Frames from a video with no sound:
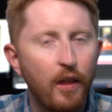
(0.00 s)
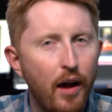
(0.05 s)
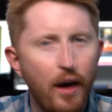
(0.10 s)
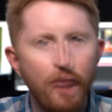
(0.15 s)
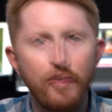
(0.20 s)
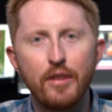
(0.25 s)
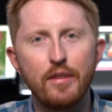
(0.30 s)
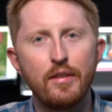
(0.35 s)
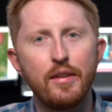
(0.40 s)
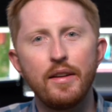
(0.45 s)

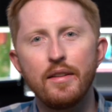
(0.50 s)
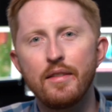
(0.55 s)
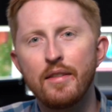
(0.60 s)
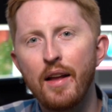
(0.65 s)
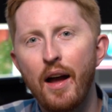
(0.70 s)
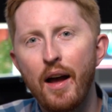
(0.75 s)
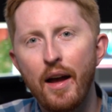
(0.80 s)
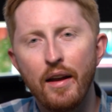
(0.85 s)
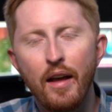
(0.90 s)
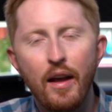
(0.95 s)
Obviously, it's
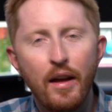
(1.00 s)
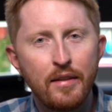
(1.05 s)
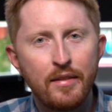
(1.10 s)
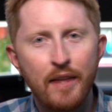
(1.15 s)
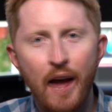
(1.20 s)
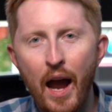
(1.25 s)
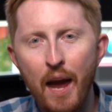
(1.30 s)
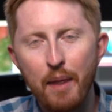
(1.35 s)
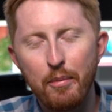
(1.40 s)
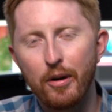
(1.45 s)
not
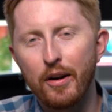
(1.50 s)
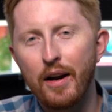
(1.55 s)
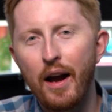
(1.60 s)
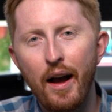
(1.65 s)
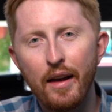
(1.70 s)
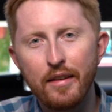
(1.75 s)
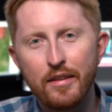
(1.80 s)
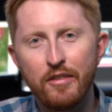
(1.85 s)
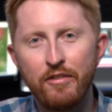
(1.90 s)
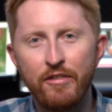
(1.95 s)
time or
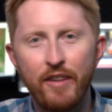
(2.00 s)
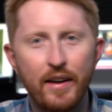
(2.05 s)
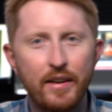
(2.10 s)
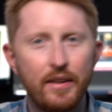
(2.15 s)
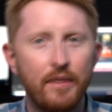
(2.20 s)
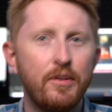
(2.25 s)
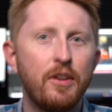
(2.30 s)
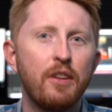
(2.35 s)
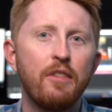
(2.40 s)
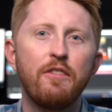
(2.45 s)
cost
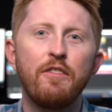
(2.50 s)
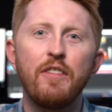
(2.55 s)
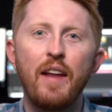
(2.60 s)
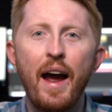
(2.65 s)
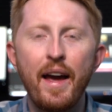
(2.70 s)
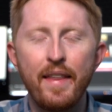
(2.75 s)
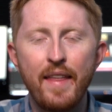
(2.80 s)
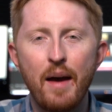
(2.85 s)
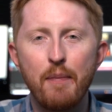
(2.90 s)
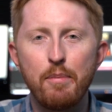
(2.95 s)
effective to
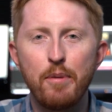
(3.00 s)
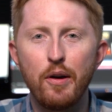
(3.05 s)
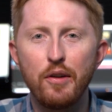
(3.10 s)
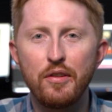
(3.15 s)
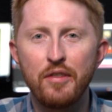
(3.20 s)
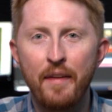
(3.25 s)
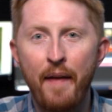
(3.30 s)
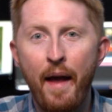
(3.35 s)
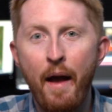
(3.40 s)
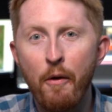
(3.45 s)
fly that
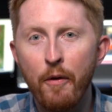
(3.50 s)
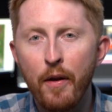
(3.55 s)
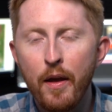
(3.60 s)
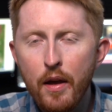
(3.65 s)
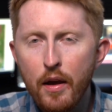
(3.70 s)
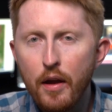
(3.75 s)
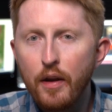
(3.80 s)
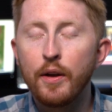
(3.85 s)
person out.